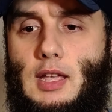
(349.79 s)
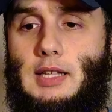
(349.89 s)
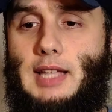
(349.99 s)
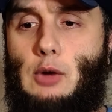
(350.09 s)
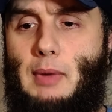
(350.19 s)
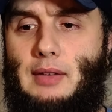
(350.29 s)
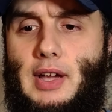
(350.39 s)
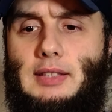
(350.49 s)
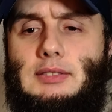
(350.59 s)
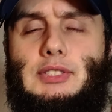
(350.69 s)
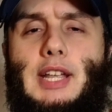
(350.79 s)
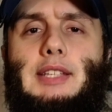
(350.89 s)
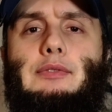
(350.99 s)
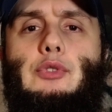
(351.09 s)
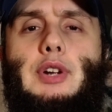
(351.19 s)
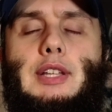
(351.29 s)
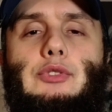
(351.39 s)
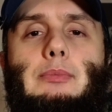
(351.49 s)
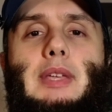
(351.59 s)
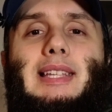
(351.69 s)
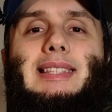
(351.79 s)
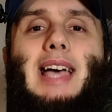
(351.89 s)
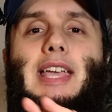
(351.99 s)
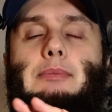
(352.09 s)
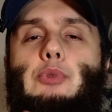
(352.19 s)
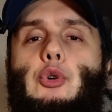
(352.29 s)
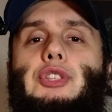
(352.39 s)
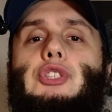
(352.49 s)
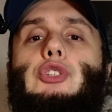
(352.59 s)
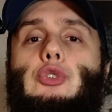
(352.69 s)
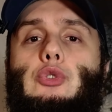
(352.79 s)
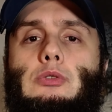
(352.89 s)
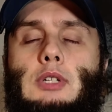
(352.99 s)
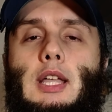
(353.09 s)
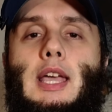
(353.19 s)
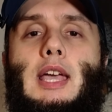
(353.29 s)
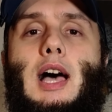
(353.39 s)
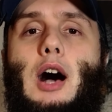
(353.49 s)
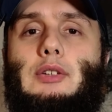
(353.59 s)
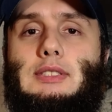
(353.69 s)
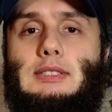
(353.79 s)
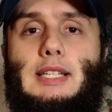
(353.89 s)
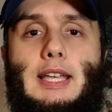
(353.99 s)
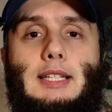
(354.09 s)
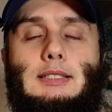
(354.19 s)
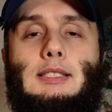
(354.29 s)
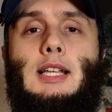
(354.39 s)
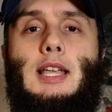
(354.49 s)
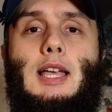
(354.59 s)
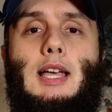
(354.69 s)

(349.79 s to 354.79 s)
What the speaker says: Now my final rating for it would be a 9.2 out of 10.